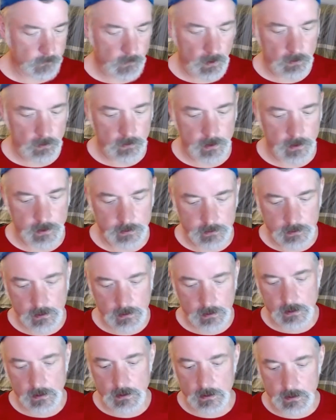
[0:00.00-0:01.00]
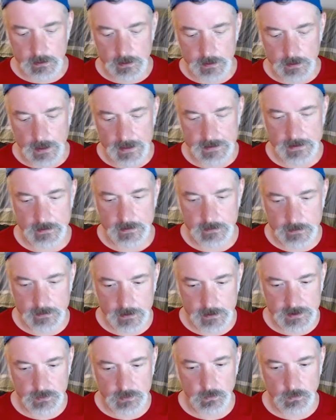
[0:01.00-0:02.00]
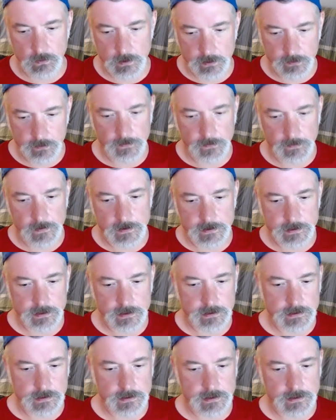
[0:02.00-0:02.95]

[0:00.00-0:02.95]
All right. That's one of the things that's